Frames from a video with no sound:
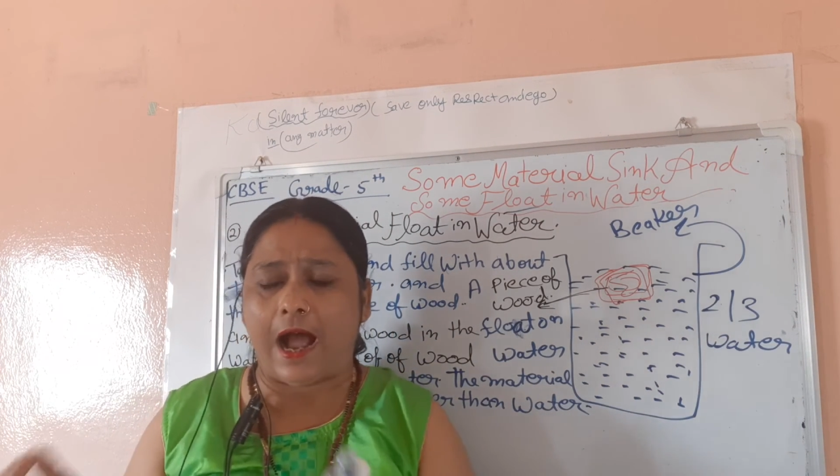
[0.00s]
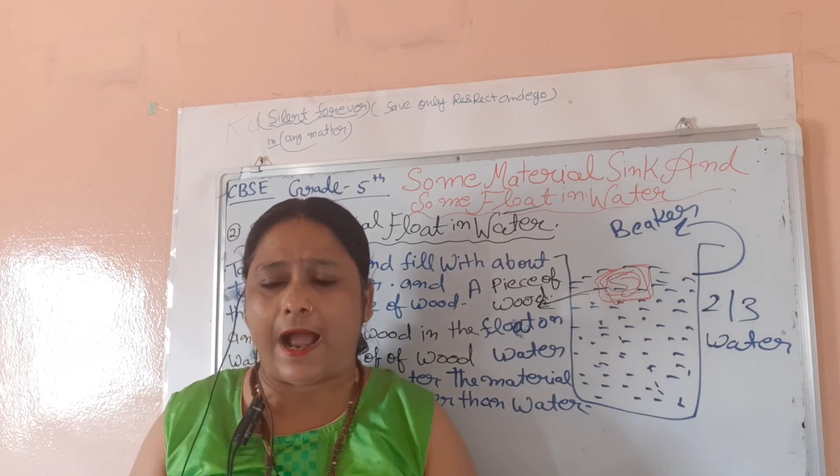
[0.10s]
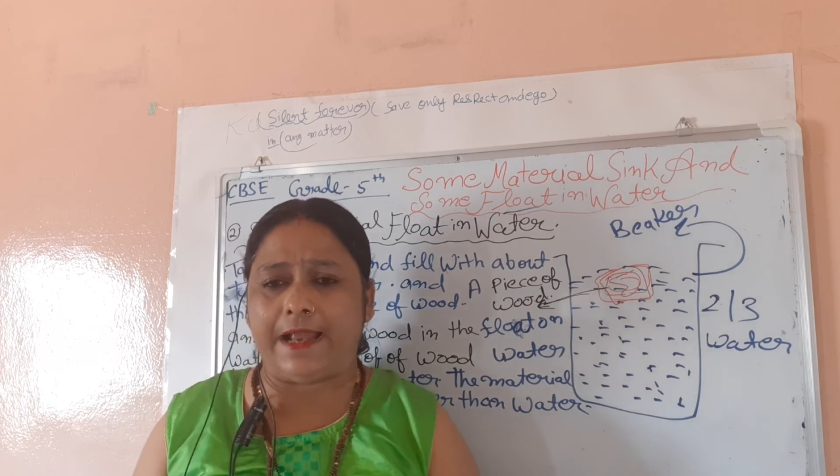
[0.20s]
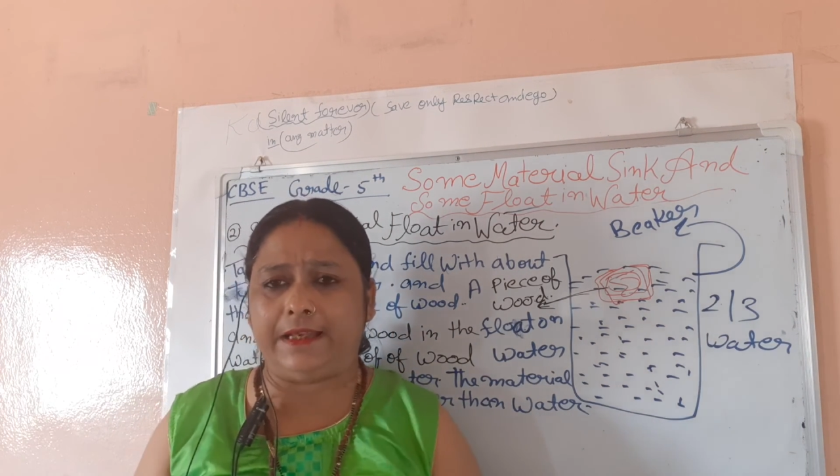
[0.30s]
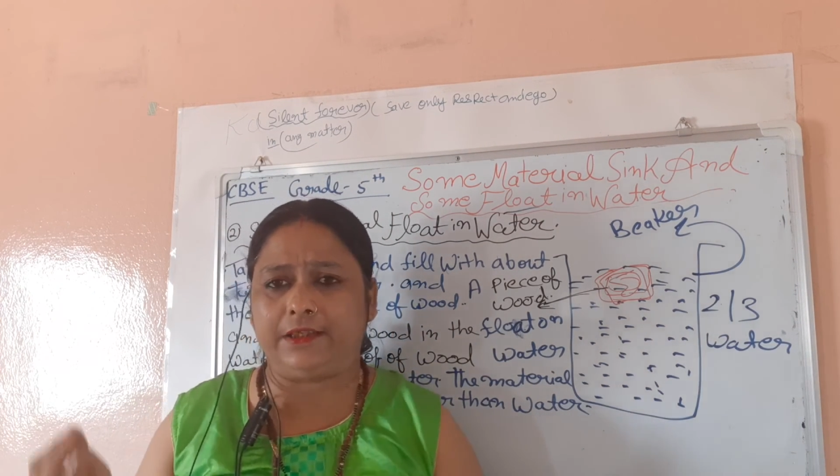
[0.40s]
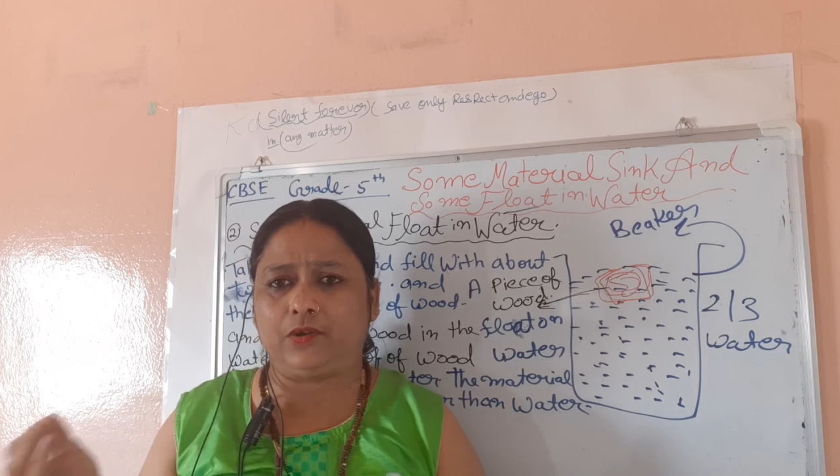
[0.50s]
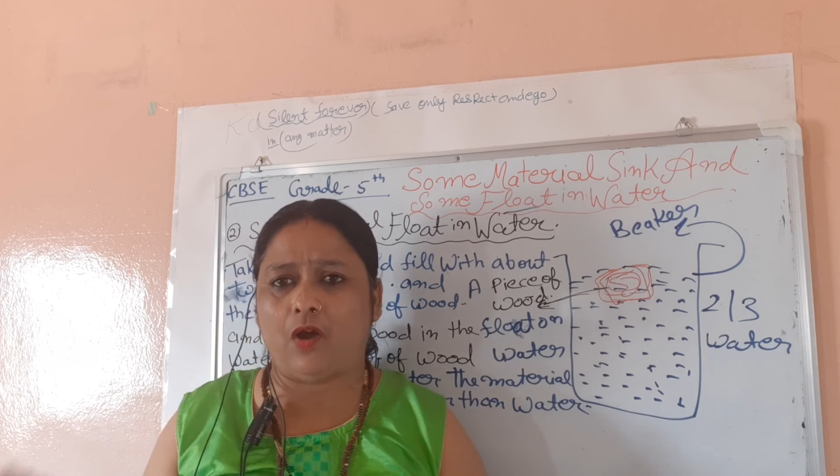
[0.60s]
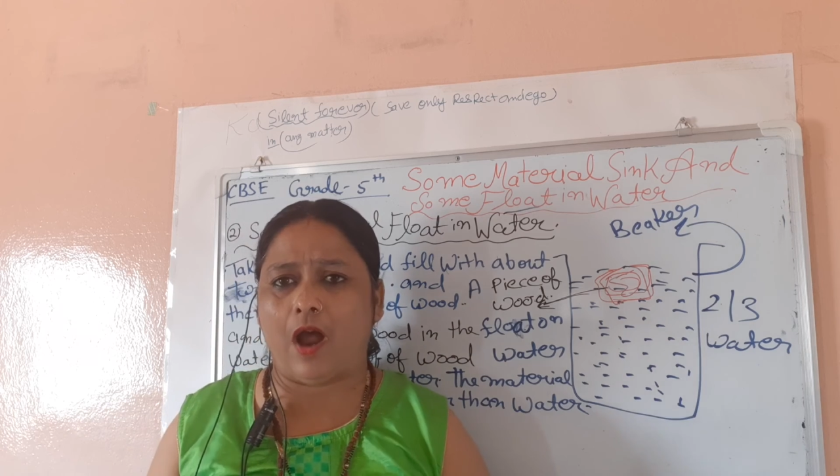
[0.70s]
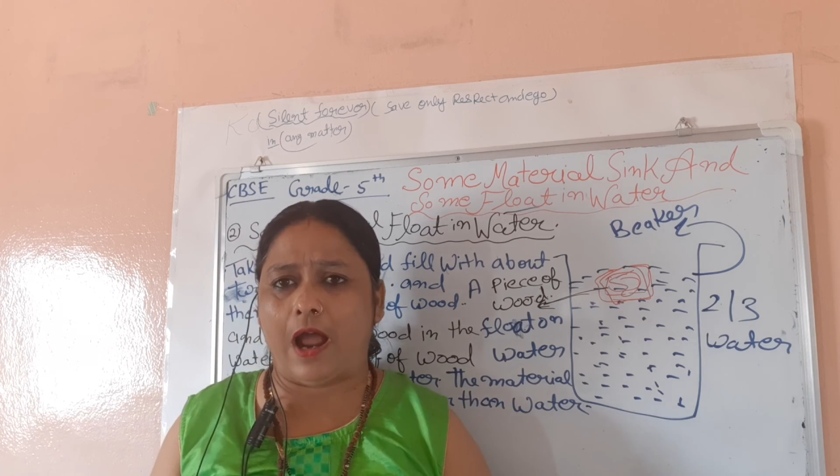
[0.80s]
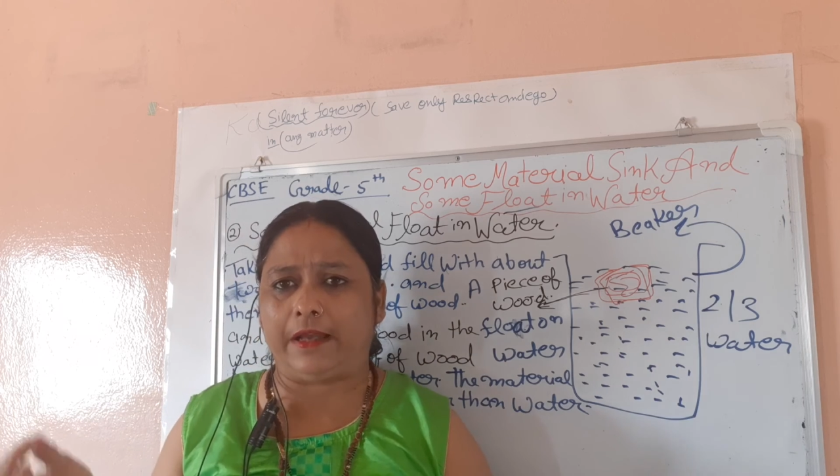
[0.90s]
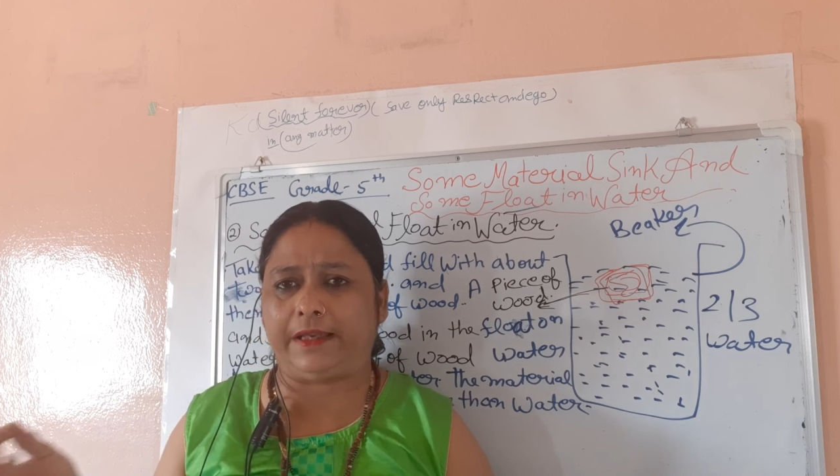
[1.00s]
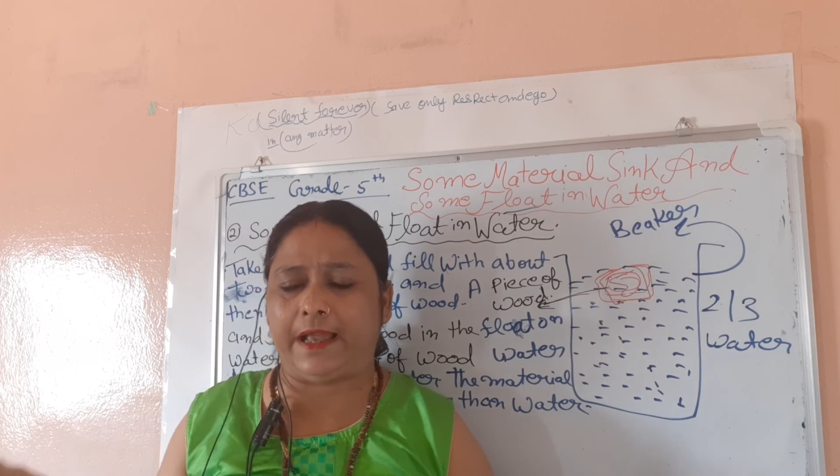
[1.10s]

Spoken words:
ice or